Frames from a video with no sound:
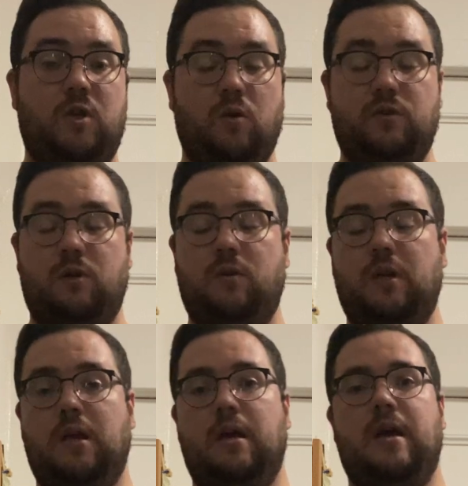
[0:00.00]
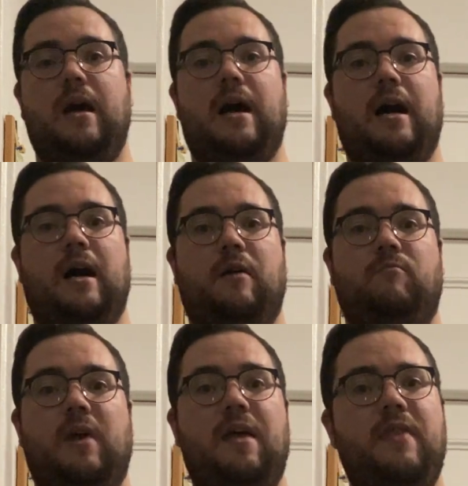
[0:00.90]
Kyoto.
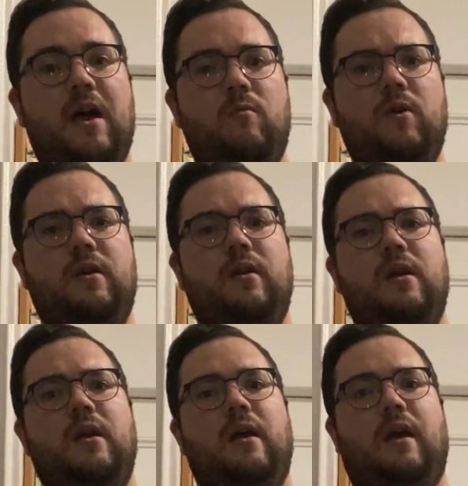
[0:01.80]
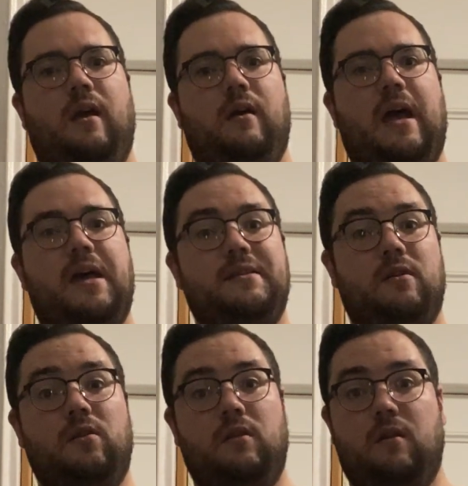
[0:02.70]
And that one has
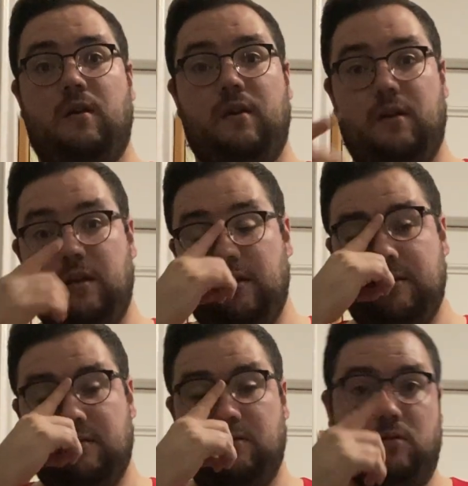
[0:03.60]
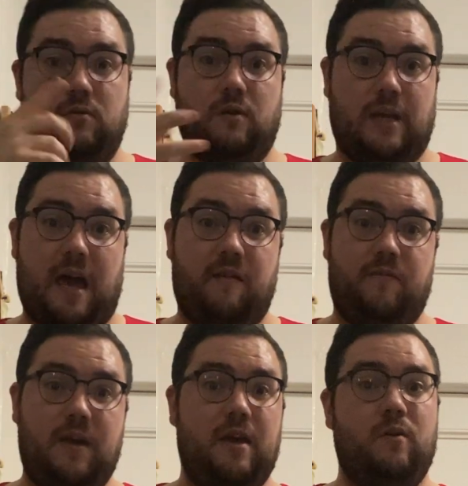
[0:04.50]
it is a
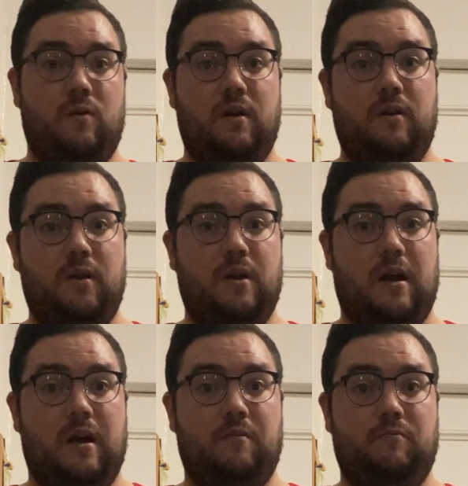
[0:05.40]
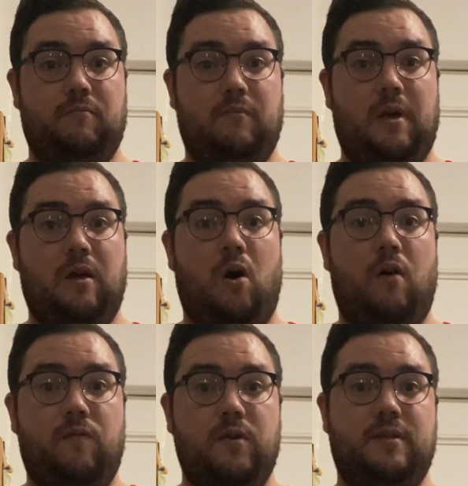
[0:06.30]
cafe, or
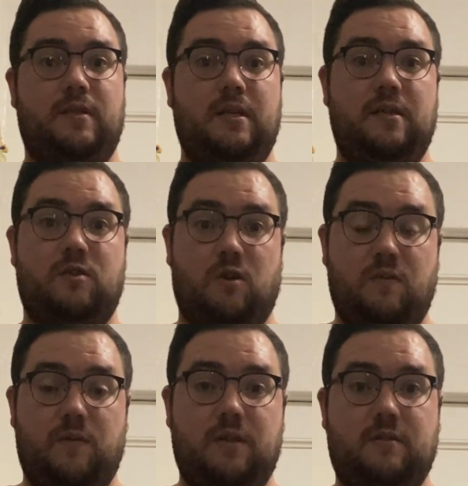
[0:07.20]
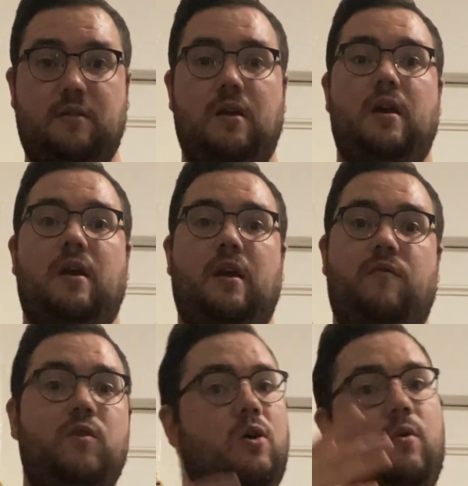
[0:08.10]
offers tea service.
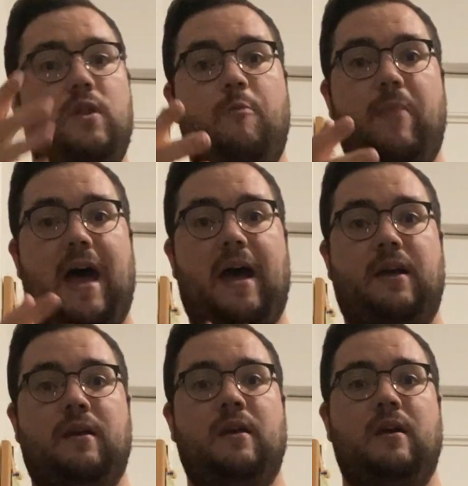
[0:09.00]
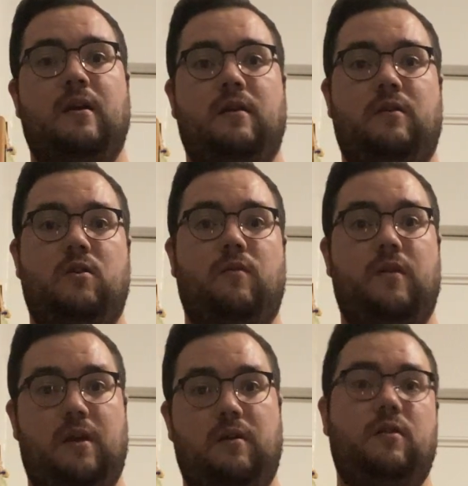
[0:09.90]
If you go in the back,
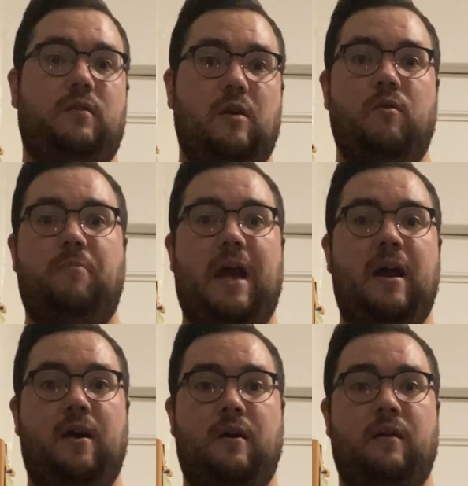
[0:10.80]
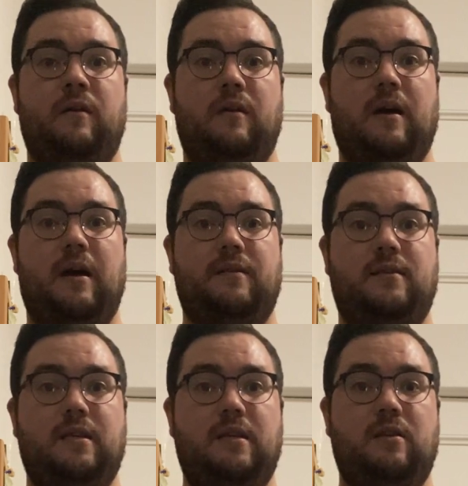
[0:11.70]
they would pair
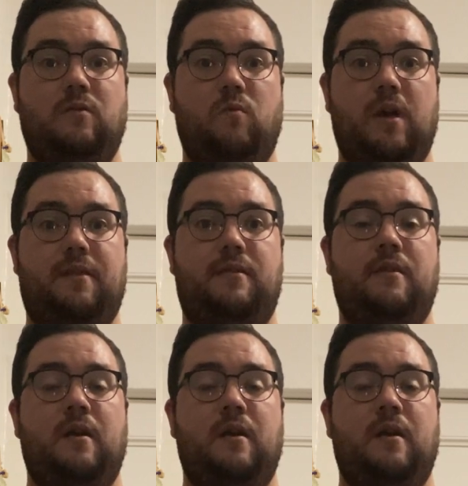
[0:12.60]
tea with